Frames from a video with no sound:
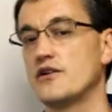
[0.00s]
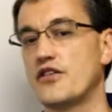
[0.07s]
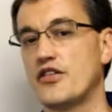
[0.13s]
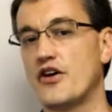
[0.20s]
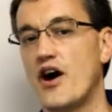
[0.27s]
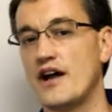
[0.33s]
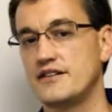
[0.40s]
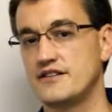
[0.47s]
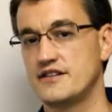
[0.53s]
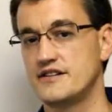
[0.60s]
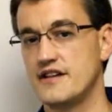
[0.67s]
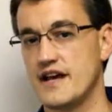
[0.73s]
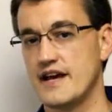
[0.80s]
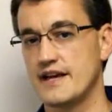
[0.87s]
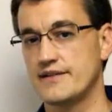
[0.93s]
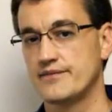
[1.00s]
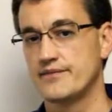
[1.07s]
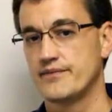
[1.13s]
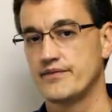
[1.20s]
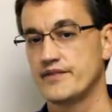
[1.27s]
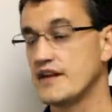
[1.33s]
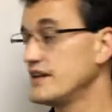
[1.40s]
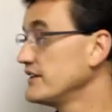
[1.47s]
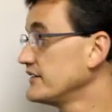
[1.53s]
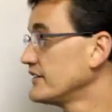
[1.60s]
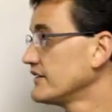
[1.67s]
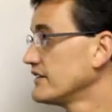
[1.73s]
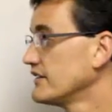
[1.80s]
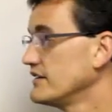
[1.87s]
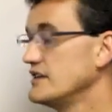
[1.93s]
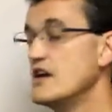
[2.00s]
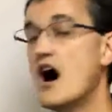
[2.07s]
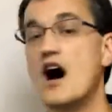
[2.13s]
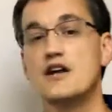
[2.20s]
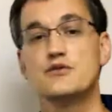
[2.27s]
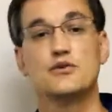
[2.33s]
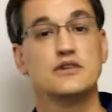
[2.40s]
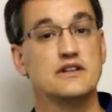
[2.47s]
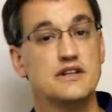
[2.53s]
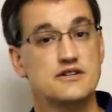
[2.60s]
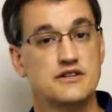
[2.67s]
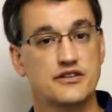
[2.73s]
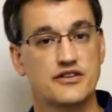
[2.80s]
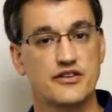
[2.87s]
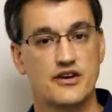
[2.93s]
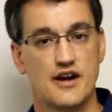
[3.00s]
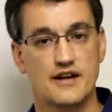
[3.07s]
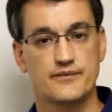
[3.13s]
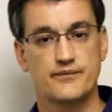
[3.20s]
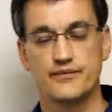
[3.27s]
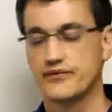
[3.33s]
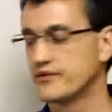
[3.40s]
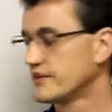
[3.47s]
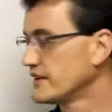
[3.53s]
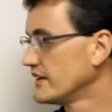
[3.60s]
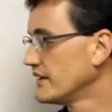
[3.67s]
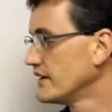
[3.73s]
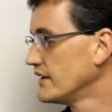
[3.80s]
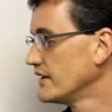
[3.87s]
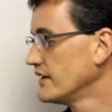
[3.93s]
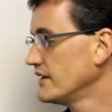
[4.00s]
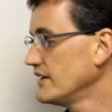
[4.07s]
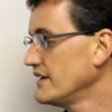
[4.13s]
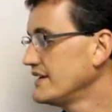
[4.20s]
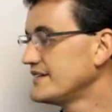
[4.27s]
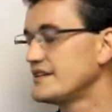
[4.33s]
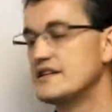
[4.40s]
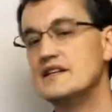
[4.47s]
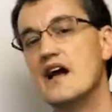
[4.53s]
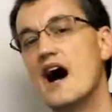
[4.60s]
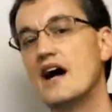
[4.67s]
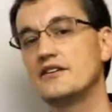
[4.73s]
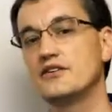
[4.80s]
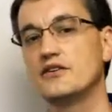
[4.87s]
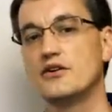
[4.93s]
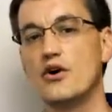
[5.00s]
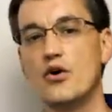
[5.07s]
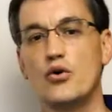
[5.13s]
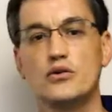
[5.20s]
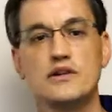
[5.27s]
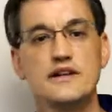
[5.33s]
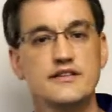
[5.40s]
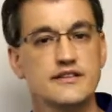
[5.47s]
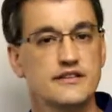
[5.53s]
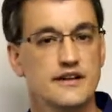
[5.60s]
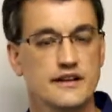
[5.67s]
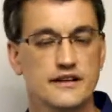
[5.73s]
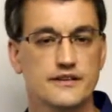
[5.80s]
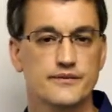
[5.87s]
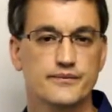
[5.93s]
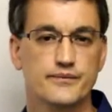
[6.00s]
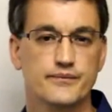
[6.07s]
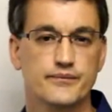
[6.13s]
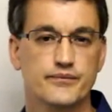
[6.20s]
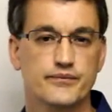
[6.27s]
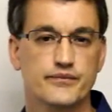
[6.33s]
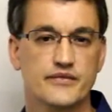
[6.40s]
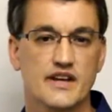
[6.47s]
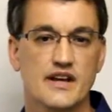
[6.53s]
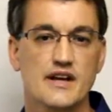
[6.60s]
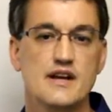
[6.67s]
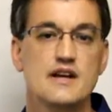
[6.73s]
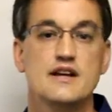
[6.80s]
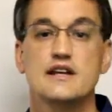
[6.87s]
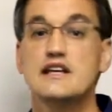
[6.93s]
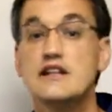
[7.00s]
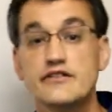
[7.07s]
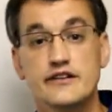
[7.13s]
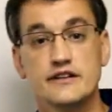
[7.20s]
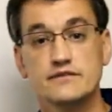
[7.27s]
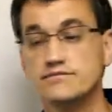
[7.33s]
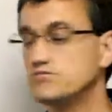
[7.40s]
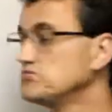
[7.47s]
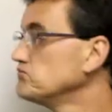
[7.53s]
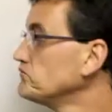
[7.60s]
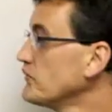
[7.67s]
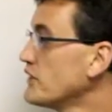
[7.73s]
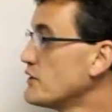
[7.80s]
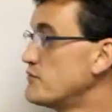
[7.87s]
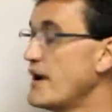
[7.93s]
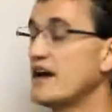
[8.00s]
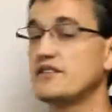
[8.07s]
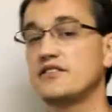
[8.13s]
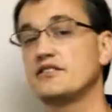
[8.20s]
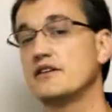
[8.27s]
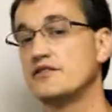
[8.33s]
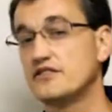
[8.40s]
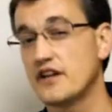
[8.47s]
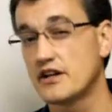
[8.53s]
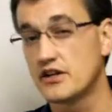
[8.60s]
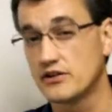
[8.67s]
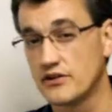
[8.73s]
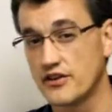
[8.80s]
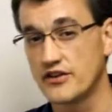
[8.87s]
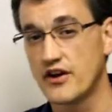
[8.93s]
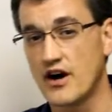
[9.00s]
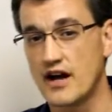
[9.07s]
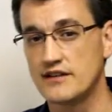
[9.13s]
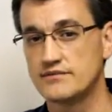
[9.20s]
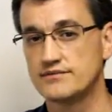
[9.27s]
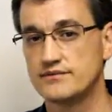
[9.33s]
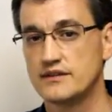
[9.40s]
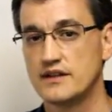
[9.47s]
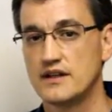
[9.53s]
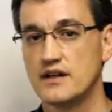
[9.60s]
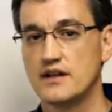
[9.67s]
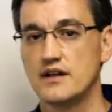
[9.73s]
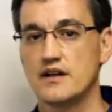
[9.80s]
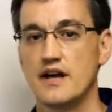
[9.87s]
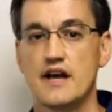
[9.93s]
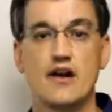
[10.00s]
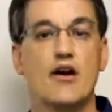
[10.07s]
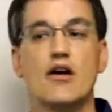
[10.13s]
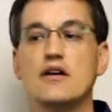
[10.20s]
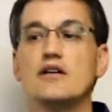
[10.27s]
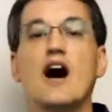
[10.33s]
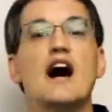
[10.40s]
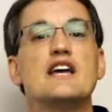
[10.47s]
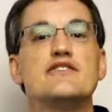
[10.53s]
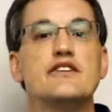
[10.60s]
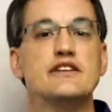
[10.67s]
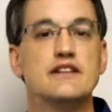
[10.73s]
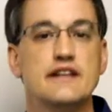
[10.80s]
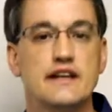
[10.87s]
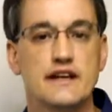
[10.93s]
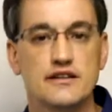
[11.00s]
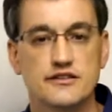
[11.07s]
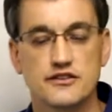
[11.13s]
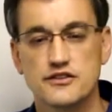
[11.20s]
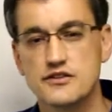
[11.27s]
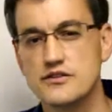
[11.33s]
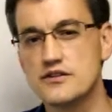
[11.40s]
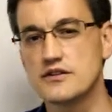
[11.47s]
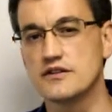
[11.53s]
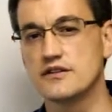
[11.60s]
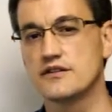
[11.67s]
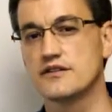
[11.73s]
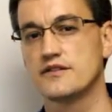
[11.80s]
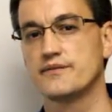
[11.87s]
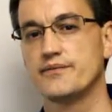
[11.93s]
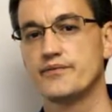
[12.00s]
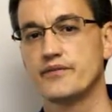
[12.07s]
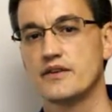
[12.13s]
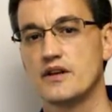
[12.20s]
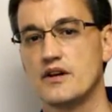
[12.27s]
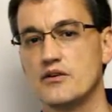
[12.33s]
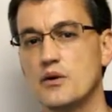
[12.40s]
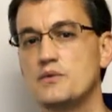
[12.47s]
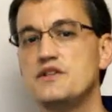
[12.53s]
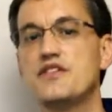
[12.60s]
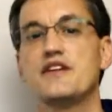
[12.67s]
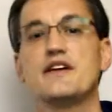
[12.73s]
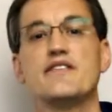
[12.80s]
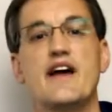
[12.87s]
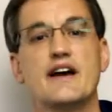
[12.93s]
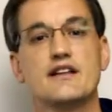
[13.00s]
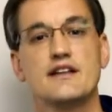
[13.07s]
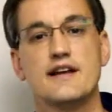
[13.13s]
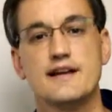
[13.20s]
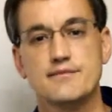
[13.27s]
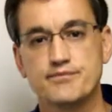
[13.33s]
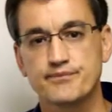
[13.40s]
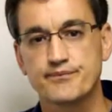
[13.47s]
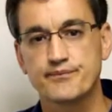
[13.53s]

thought today, that is non-religious thought, is not holistic. Even the best of secular thought at our Ivy League institutions. What would you think of that claim?